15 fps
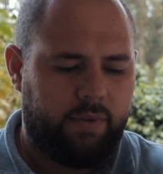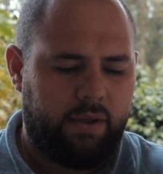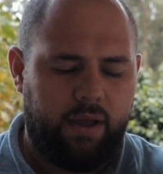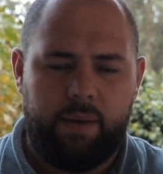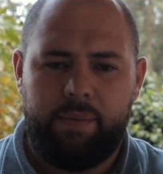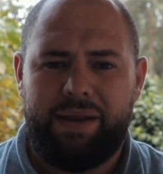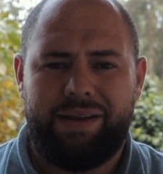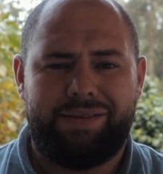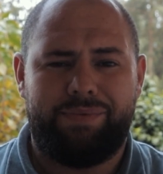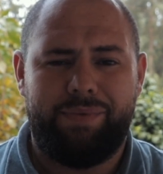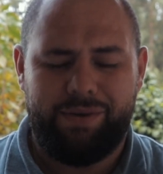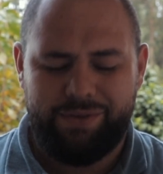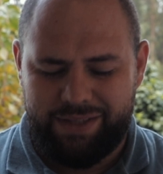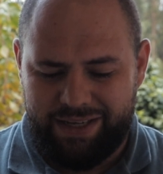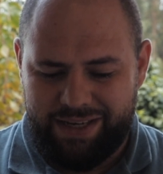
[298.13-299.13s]
I mean, it
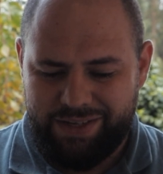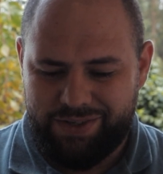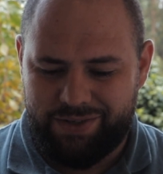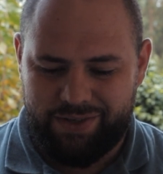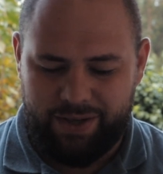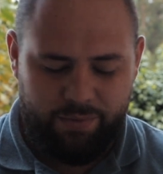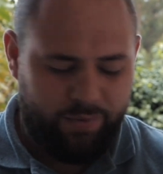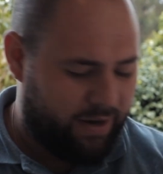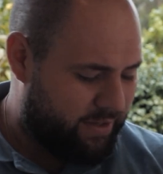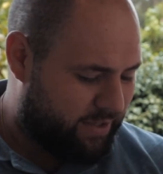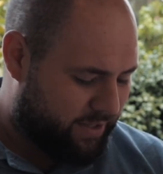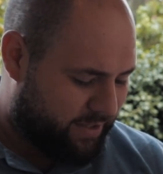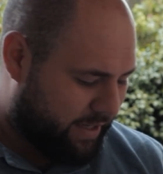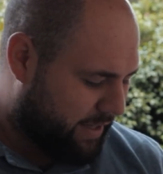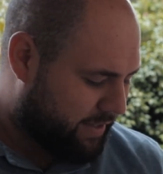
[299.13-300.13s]
smells delicious. I want to
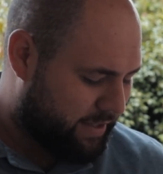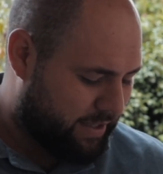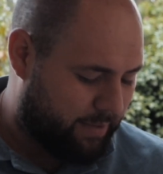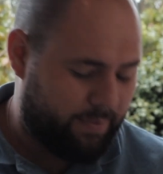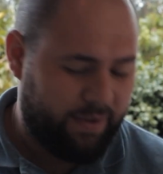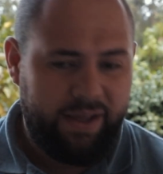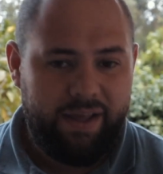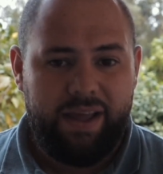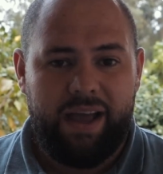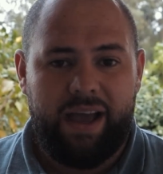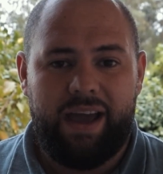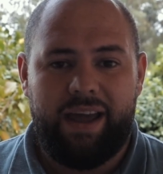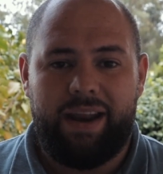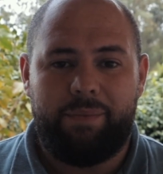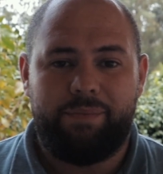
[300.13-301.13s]
just light it up,
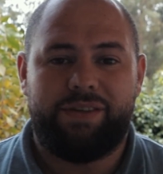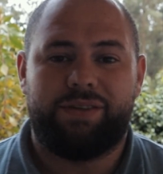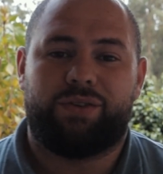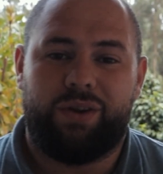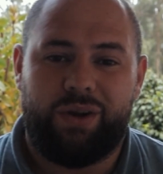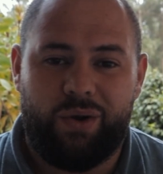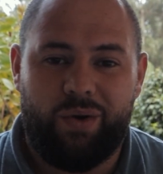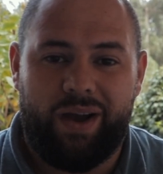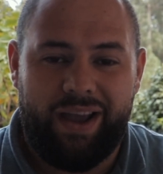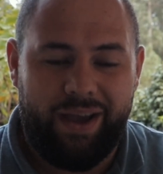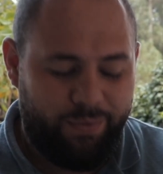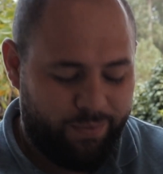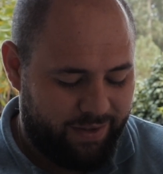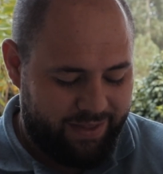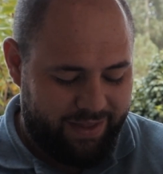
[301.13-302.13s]
and I'm just going to go
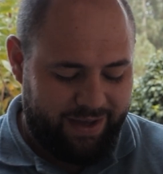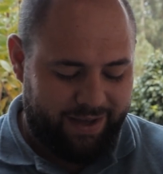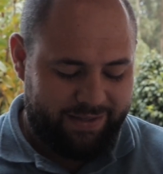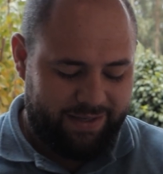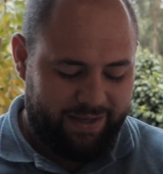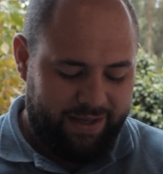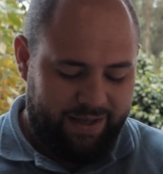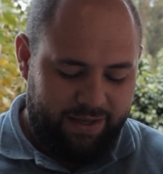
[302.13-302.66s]
ahead with that.